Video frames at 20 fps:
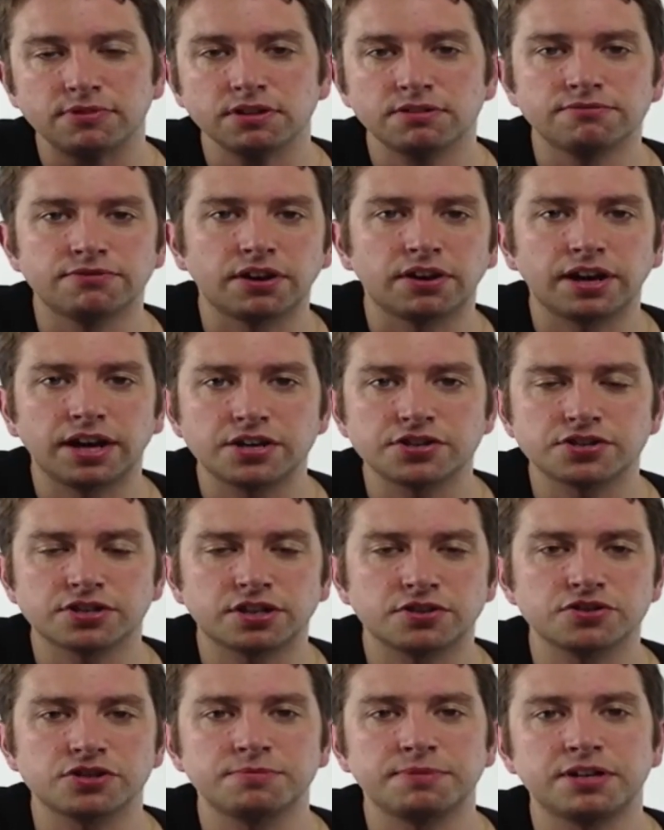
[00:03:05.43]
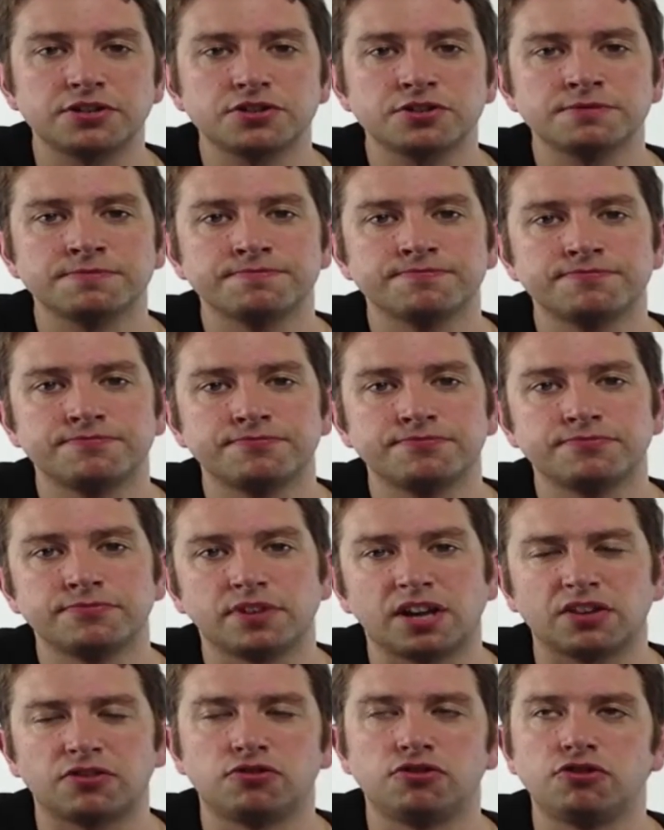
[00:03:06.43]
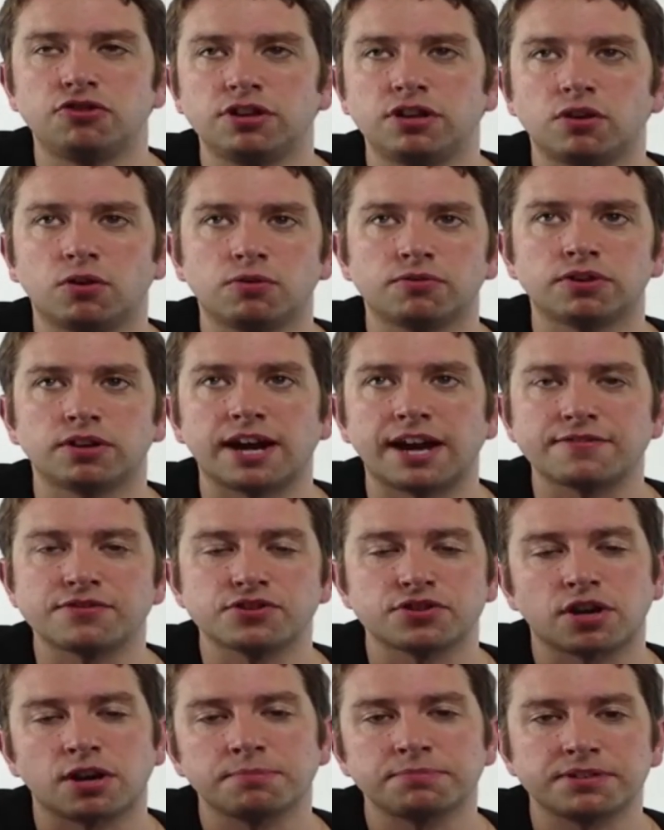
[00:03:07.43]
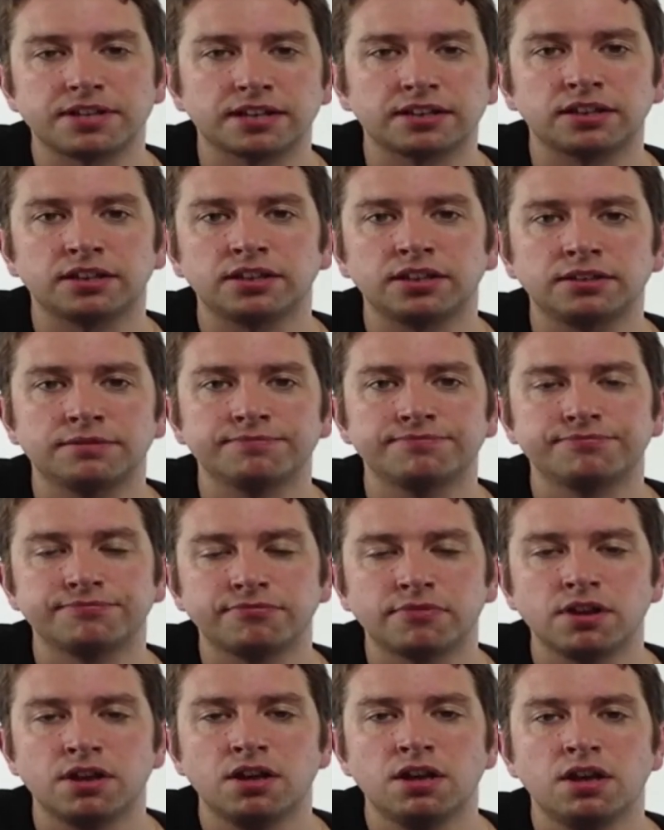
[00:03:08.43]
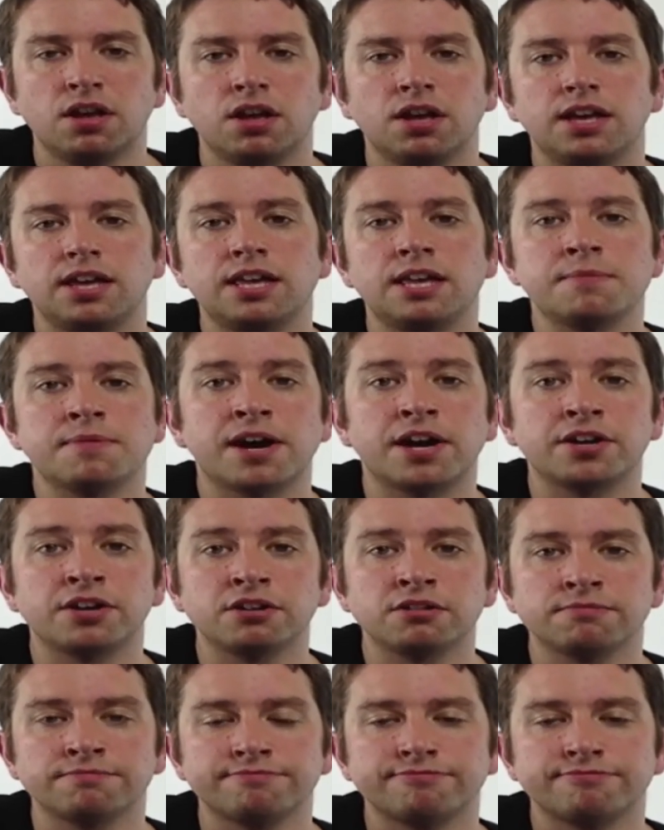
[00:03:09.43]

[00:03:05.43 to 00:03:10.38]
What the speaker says: Variation on G major. I guess G over F sharp, technically. E minor.